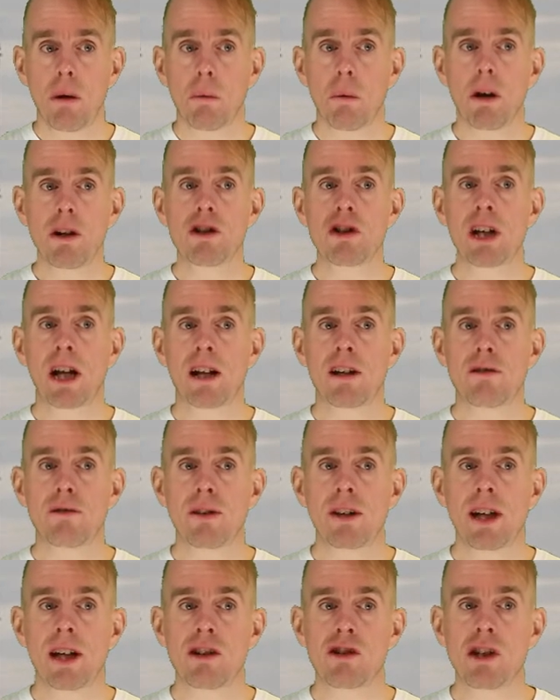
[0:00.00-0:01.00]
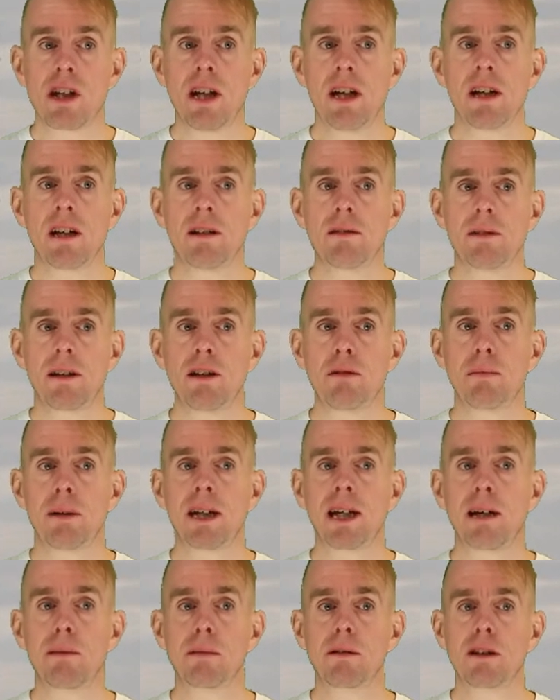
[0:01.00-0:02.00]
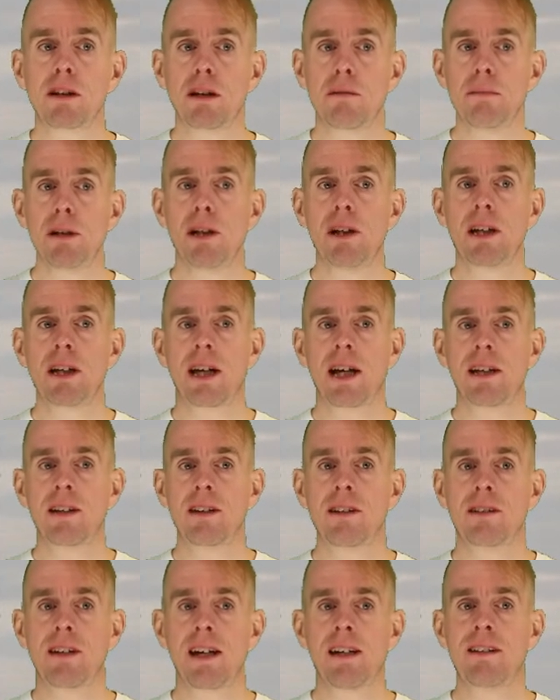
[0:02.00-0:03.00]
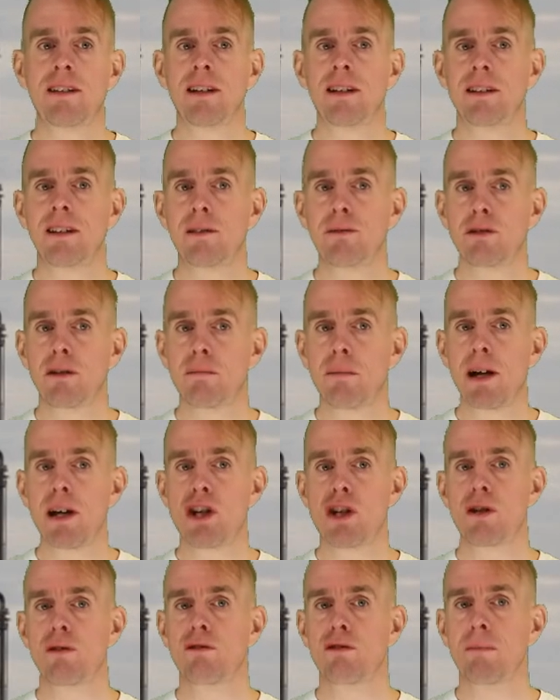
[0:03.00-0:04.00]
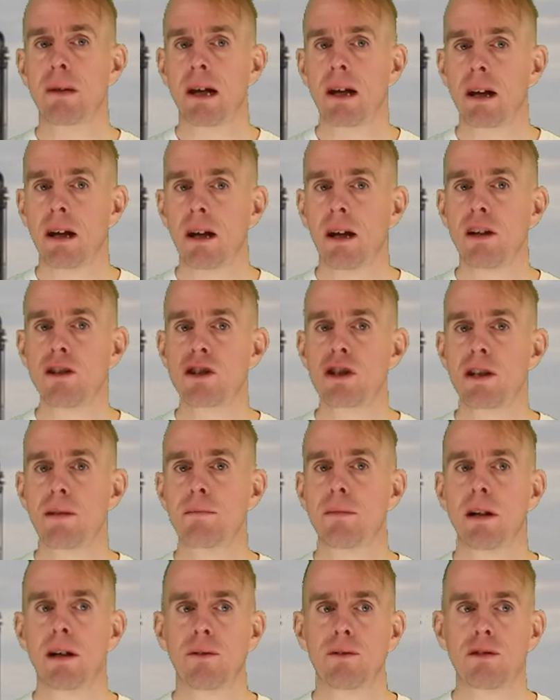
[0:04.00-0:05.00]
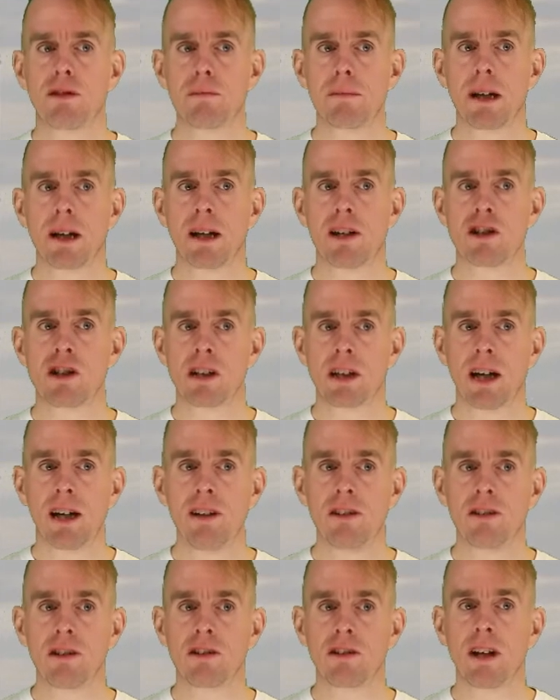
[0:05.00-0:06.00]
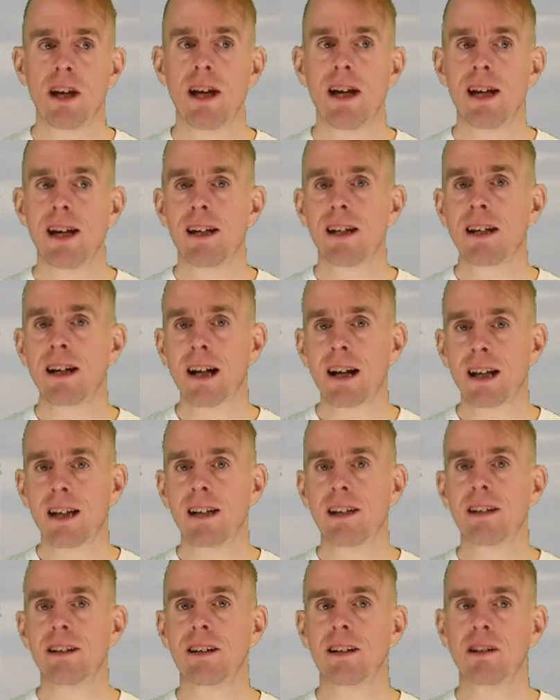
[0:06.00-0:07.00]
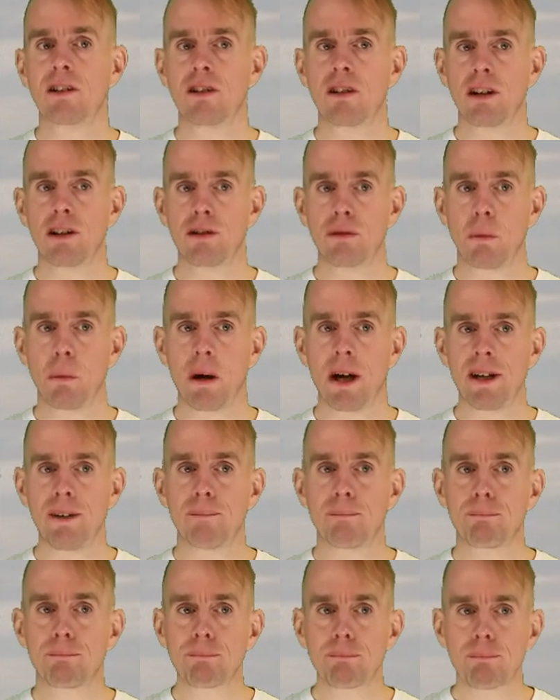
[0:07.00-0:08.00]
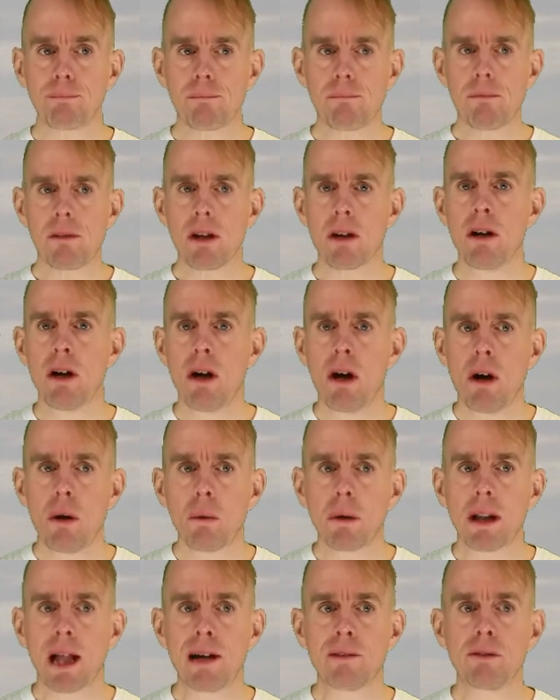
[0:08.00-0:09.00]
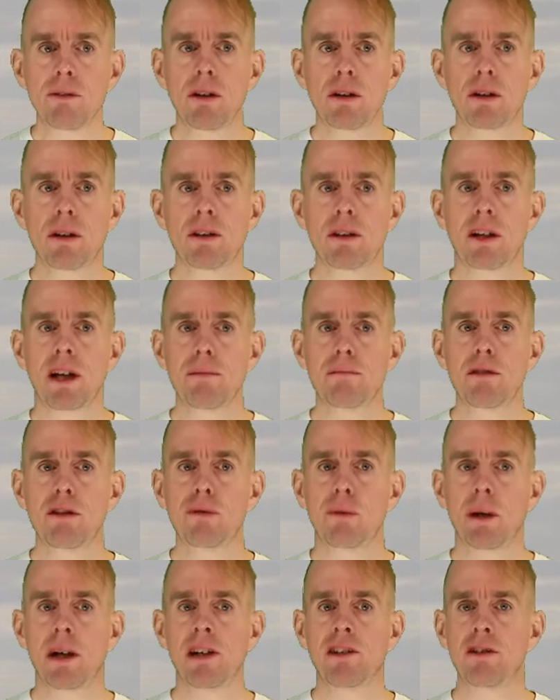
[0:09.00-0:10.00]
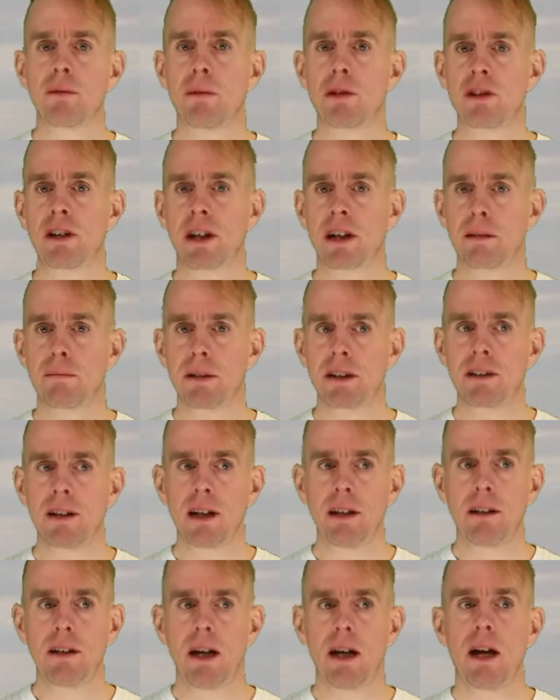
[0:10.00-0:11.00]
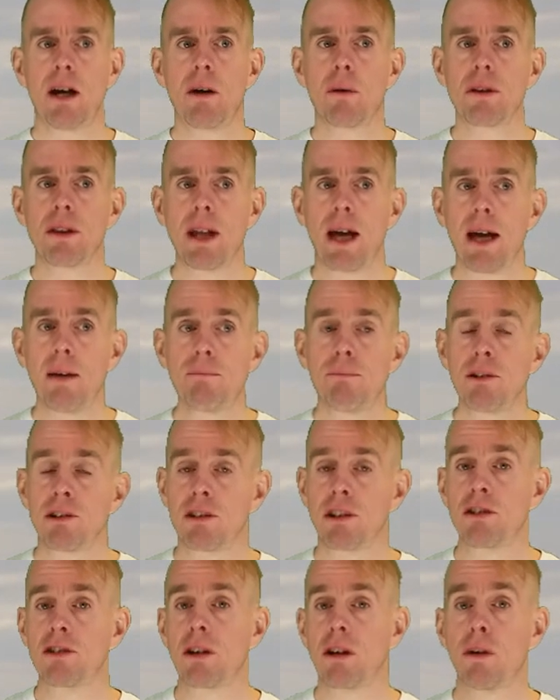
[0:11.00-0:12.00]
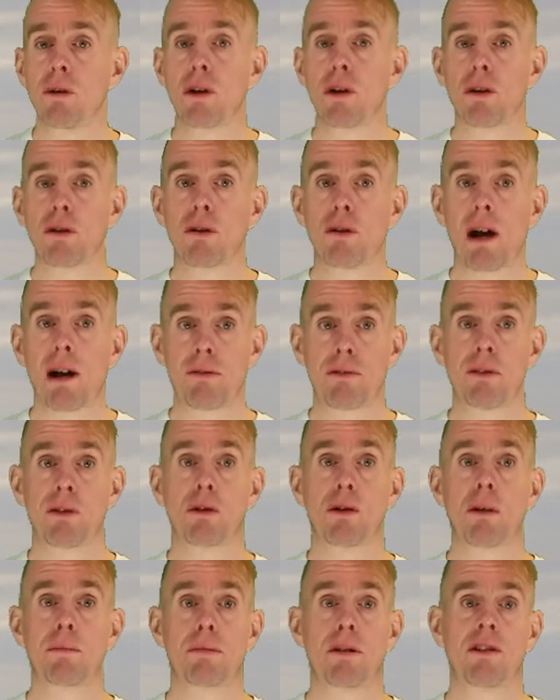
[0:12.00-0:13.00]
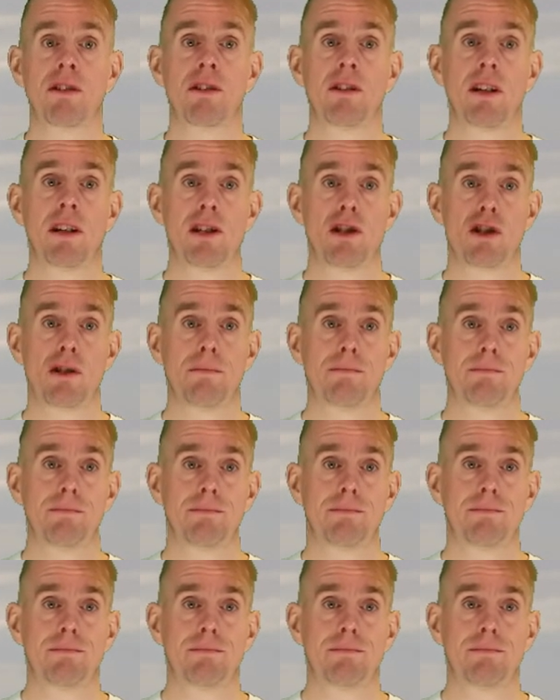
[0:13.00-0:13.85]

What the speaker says: One challenge for the engineer is being able to communicate the data and information from a large number of simulation cases in a clear and concise way. We'll have a look at a number of ways in which that can be done, with an emphasis on graphical presentation.